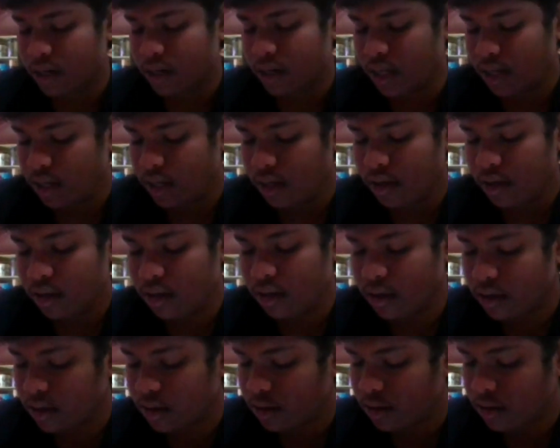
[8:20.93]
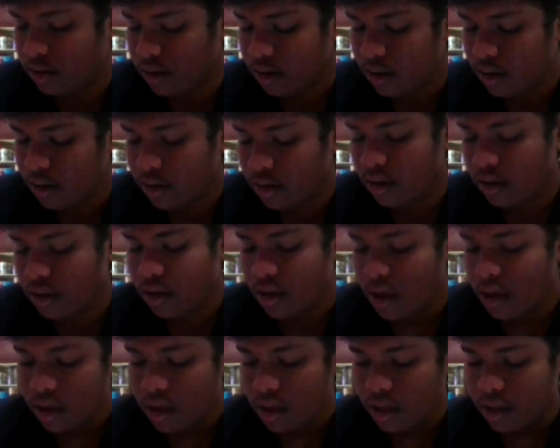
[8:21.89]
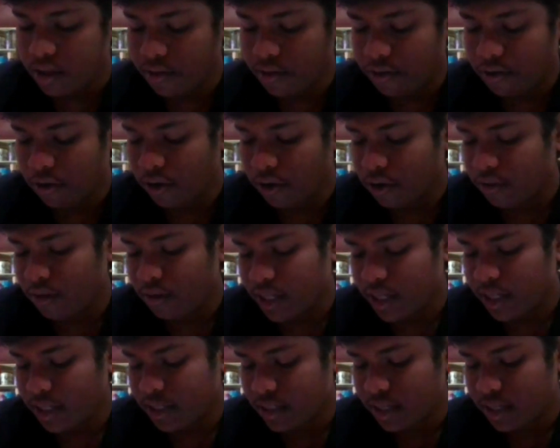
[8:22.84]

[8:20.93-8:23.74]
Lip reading: The fourth one is hexadecimal.